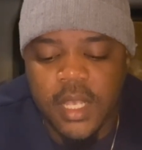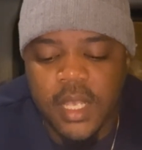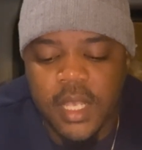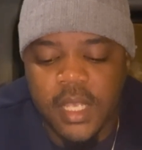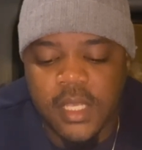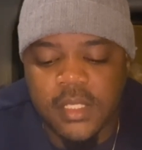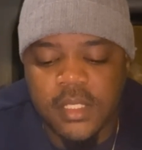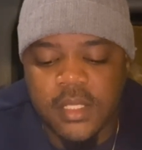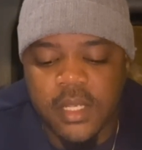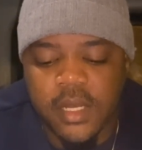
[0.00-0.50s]

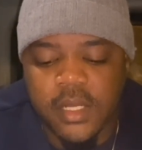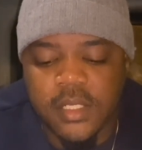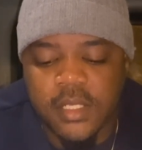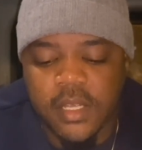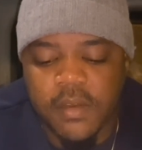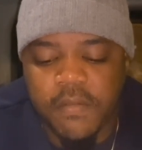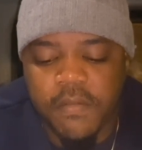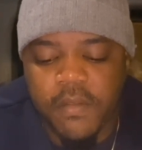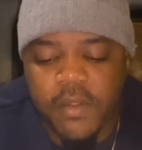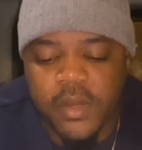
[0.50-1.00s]
It starts at
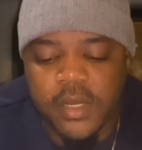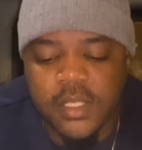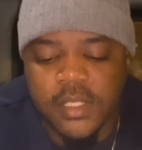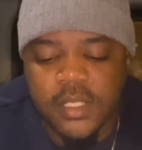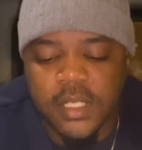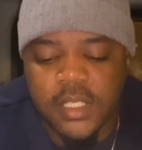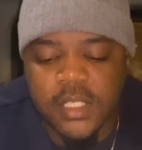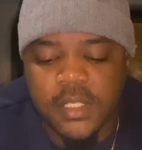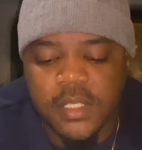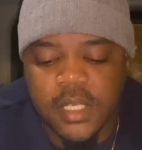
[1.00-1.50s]

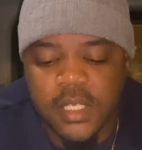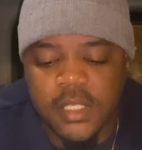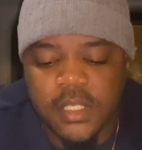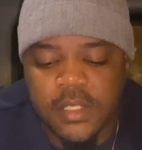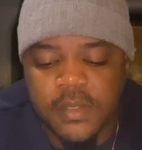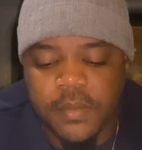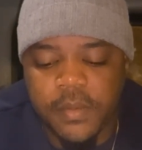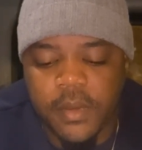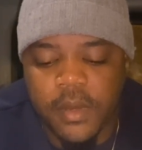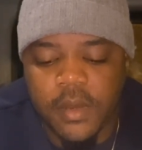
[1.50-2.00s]

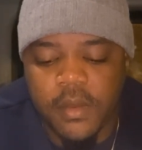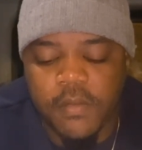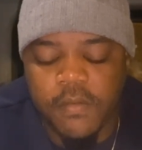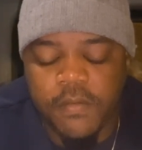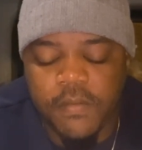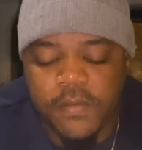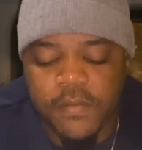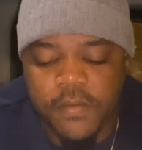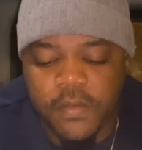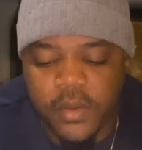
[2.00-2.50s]

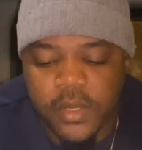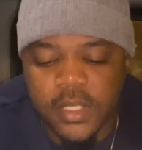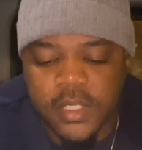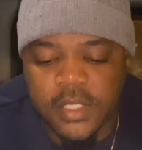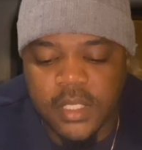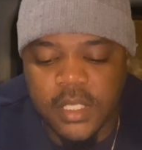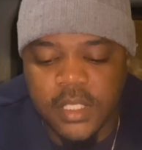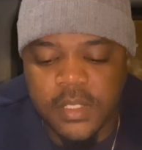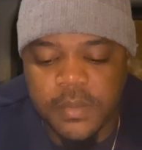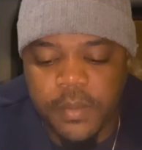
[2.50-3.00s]

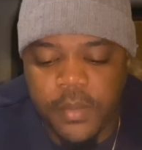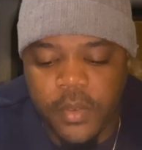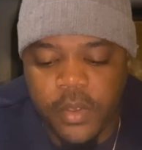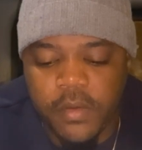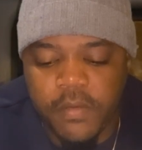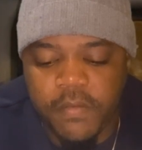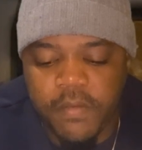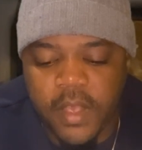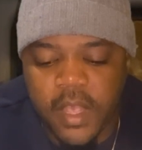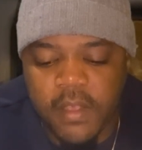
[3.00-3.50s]

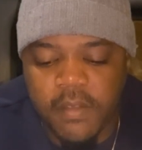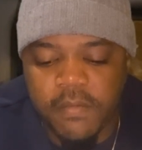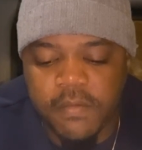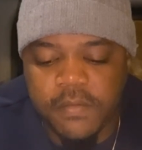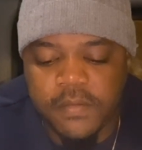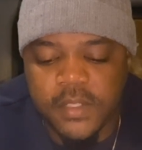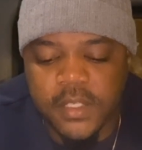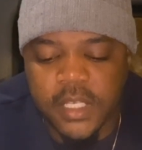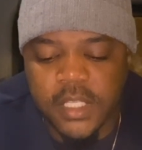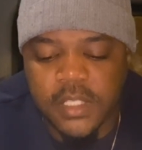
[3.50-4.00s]
46.5
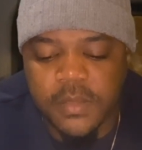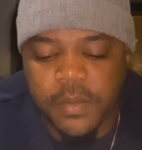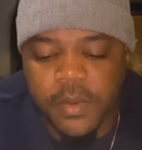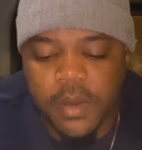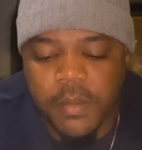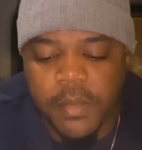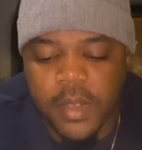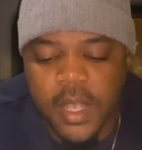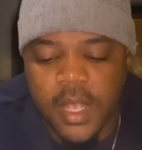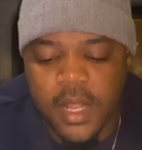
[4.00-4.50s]
cents per
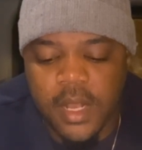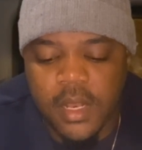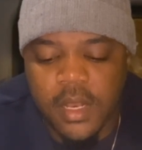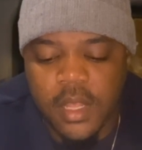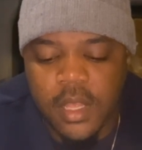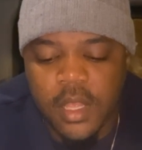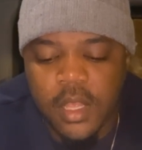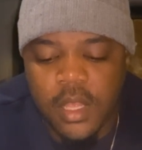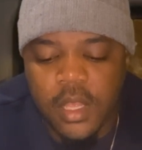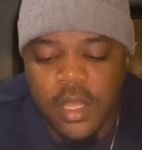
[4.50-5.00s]
mile,
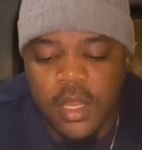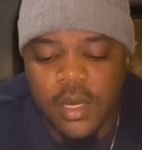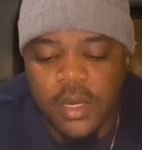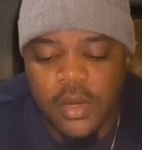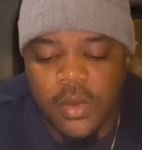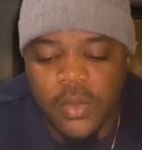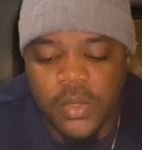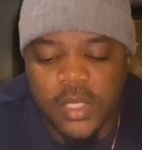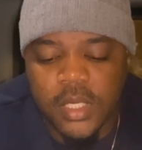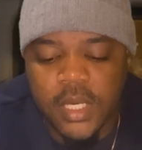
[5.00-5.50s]

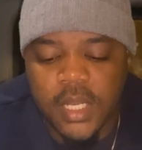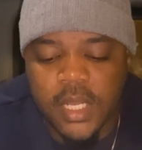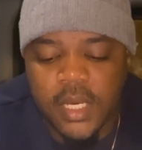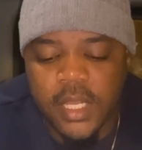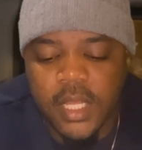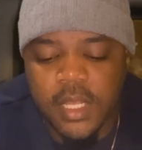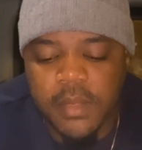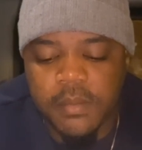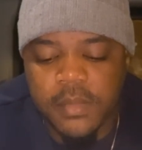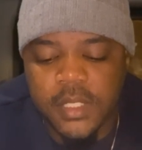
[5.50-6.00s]
loaded and
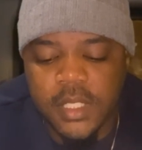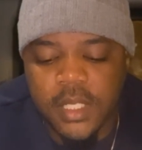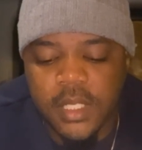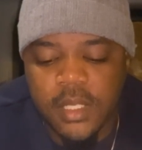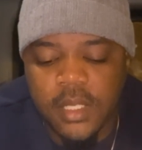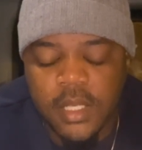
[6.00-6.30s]
empty.